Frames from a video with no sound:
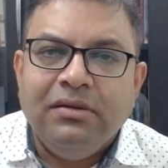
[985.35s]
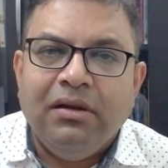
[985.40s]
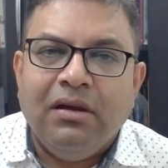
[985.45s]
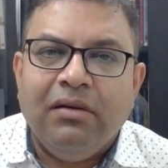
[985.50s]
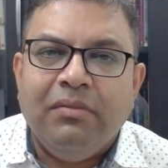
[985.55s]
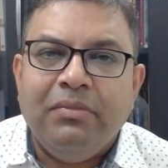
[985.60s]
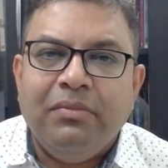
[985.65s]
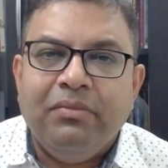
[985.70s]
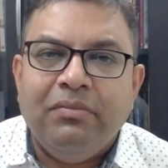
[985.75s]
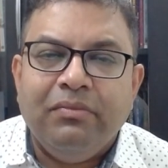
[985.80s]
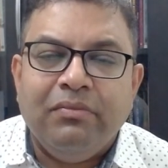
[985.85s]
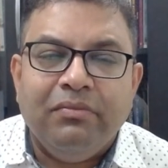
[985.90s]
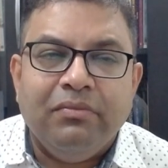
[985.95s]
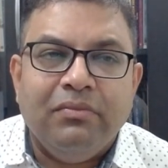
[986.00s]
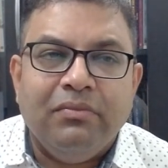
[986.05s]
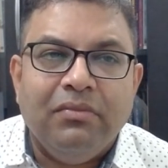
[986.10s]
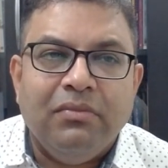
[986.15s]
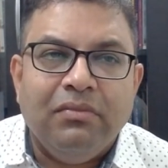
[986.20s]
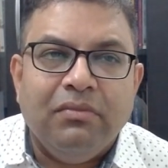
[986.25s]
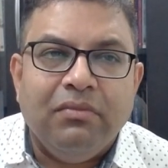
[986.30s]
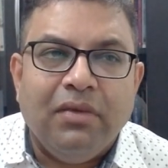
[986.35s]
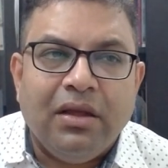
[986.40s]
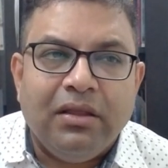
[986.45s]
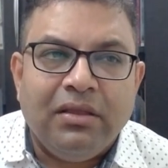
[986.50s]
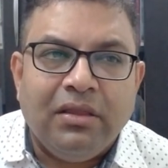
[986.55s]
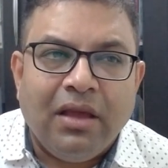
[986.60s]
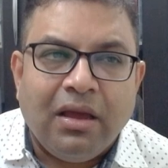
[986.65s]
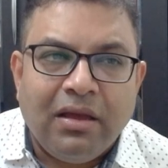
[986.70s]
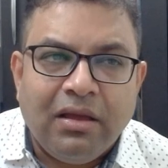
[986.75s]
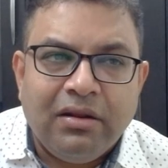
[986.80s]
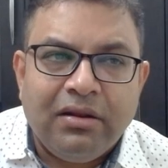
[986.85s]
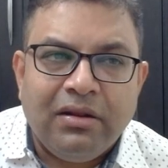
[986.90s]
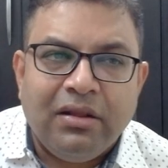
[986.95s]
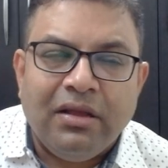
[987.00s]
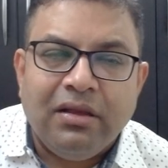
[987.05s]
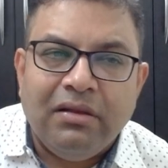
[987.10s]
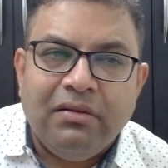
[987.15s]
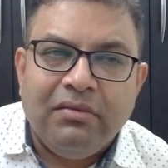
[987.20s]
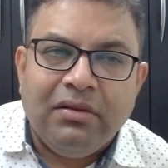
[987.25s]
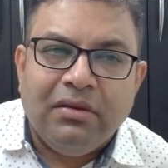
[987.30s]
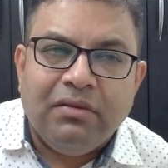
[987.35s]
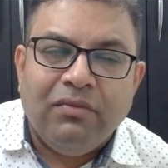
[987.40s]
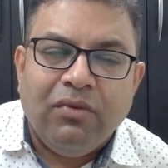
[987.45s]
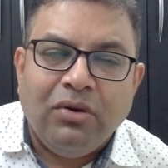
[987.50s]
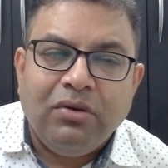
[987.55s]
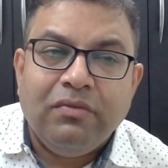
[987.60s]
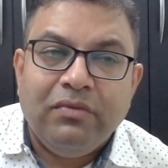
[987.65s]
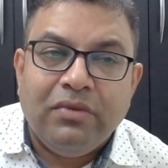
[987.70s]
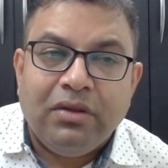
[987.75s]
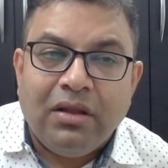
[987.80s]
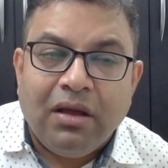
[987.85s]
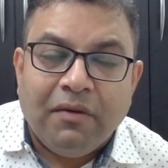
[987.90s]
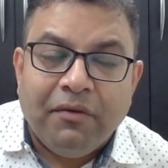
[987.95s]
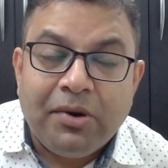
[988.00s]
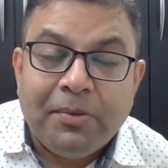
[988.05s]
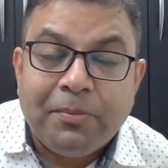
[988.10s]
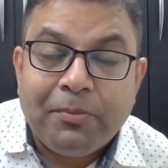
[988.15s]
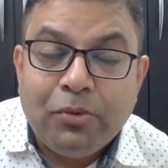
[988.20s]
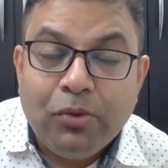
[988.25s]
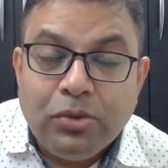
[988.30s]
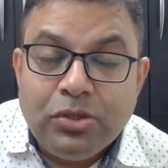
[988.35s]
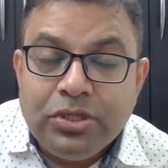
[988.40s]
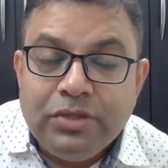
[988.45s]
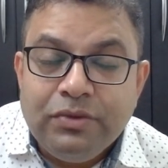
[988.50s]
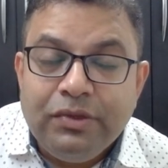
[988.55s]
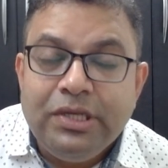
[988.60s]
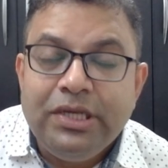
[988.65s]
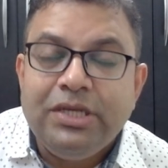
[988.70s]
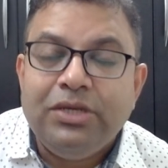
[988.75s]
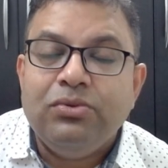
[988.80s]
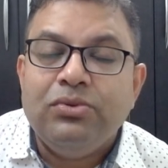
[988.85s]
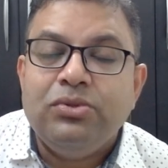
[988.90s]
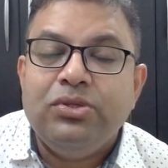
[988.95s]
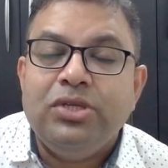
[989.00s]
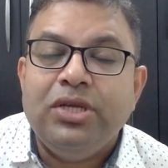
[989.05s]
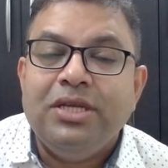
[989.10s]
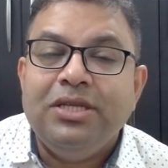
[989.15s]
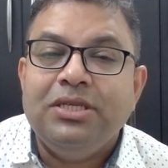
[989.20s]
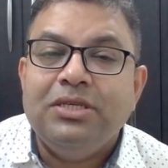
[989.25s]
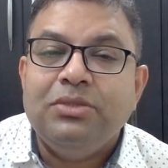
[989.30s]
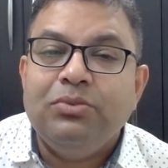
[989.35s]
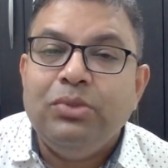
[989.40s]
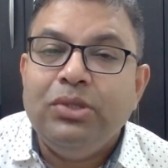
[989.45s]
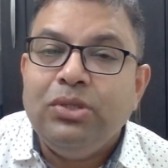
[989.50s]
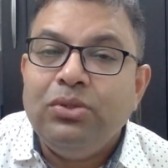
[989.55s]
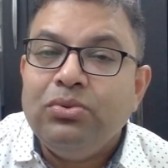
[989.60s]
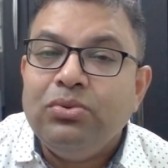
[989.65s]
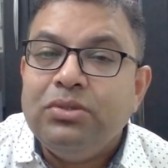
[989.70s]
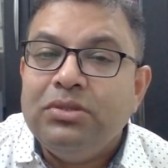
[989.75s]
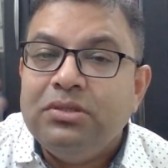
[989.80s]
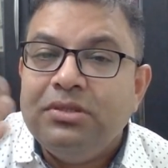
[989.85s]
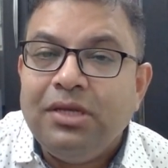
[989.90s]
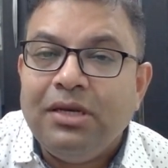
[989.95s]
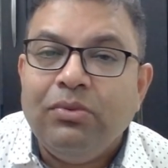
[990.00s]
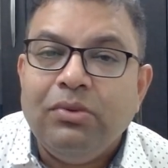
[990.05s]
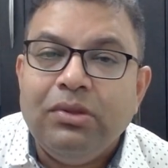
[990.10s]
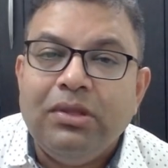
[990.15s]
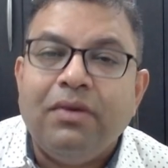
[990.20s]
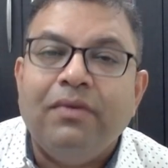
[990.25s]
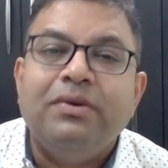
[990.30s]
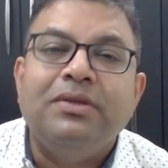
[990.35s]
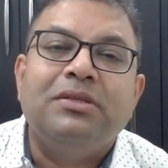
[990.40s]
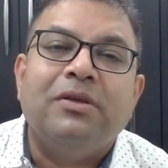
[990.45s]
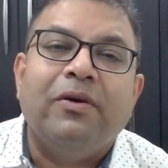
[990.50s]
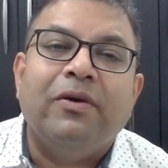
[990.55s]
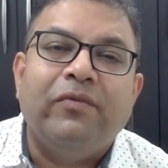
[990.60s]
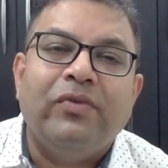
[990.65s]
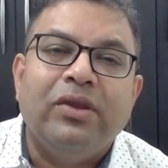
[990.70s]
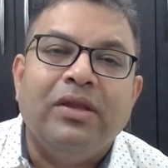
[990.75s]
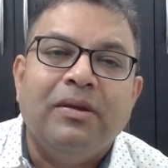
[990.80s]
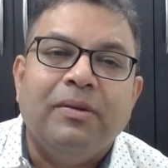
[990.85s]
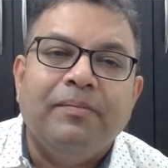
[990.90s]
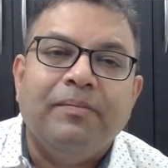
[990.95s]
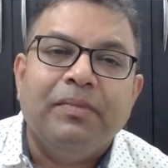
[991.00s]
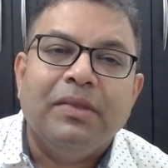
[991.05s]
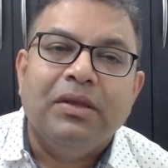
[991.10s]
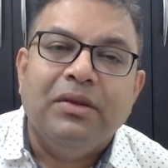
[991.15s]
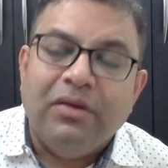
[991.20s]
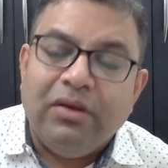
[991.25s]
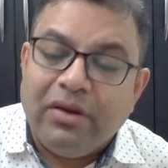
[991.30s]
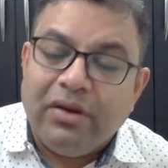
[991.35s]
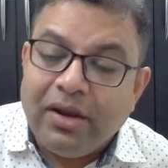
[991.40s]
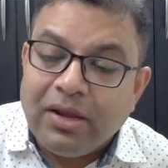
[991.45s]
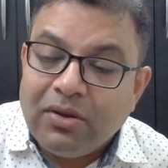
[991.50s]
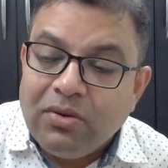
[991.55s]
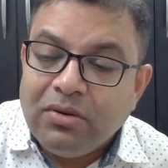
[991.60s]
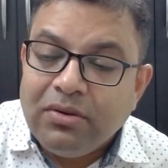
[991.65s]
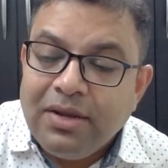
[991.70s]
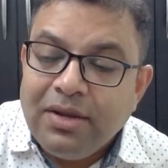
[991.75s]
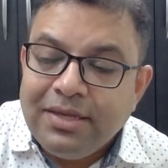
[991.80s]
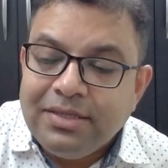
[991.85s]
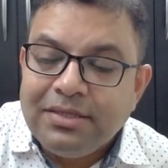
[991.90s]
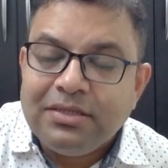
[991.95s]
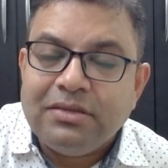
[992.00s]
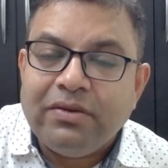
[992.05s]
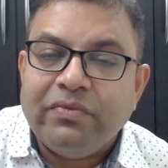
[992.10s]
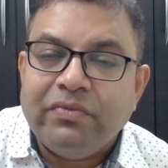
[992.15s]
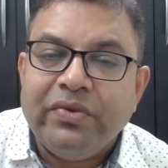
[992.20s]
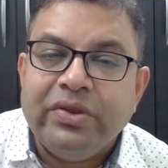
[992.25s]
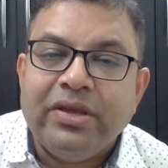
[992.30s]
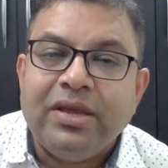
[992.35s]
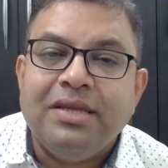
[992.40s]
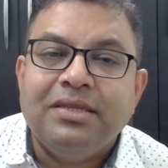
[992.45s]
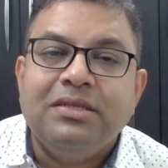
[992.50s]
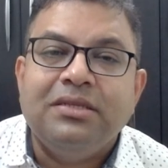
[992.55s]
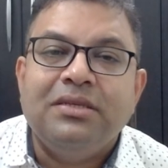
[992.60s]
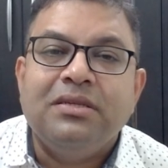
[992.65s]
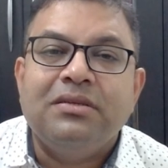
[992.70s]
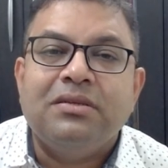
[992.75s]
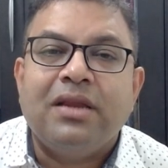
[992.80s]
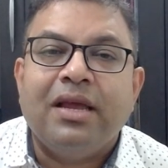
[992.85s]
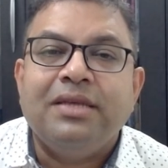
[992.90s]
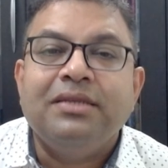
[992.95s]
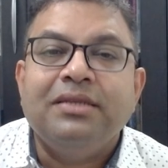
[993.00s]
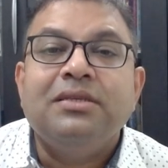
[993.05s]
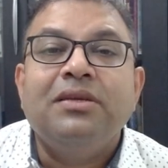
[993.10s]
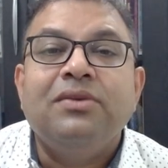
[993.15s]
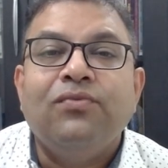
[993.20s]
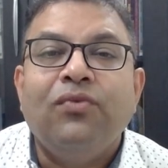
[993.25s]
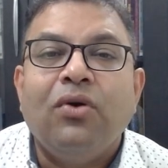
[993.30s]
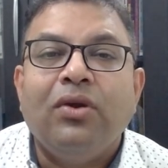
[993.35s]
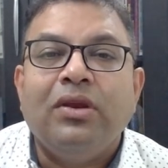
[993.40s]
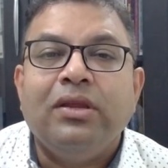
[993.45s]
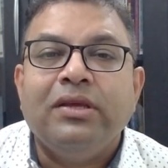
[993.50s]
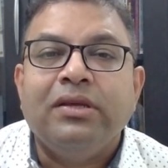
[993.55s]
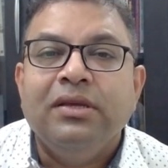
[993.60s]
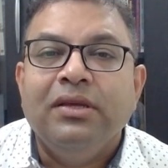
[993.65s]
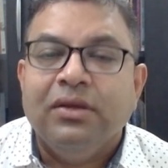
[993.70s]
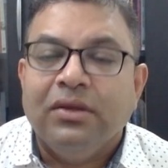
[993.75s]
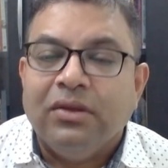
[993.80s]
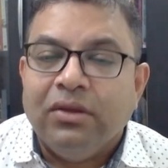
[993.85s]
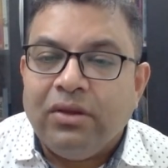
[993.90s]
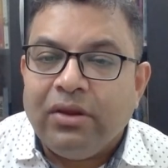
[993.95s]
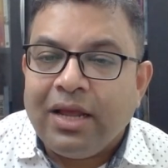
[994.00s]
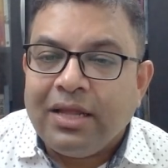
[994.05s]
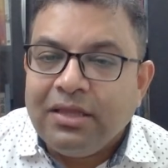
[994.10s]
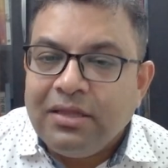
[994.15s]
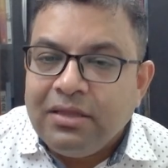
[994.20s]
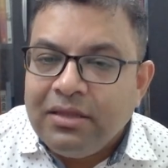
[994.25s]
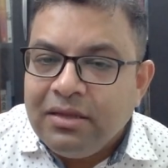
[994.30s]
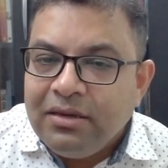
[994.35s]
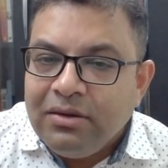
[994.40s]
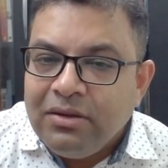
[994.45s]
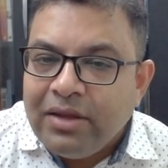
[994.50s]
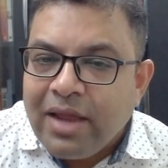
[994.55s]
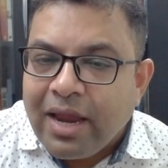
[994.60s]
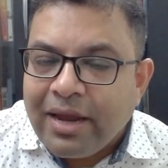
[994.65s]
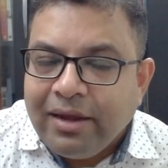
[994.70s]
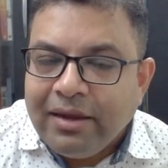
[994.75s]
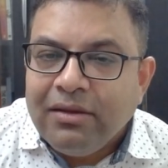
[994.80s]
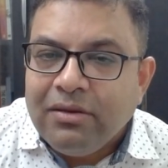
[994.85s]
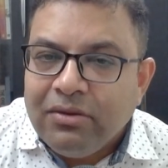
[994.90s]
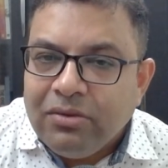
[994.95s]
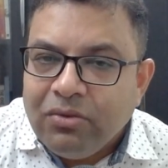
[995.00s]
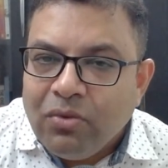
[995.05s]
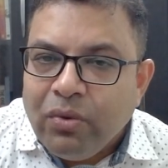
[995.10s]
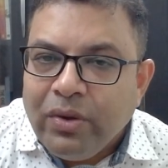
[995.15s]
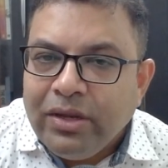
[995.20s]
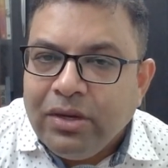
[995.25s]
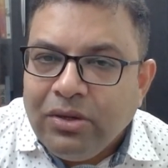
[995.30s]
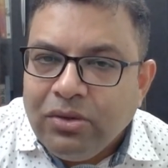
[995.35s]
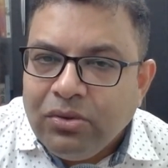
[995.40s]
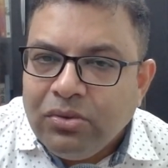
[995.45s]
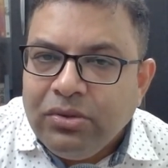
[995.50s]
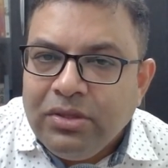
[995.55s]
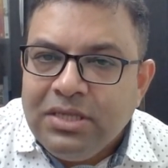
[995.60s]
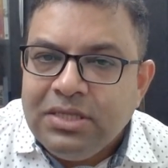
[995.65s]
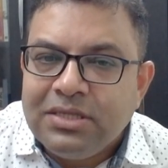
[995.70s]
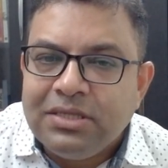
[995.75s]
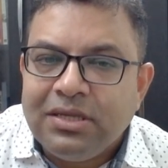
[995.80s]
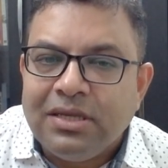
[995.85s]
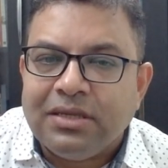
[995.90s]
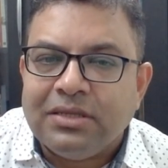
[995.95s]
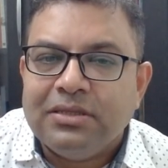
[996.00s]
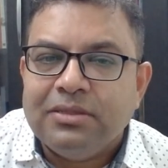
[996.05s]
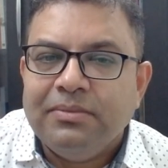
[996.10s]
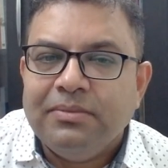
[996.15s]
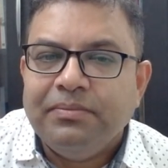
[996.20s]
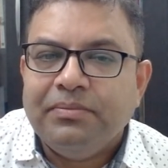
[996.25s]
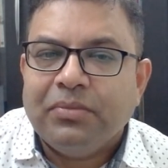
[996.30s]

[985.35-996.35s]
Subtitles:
What our approach we need to change is we need to sit with our suffering, recognize the suffering as it is rising and falling, rather than going into these things,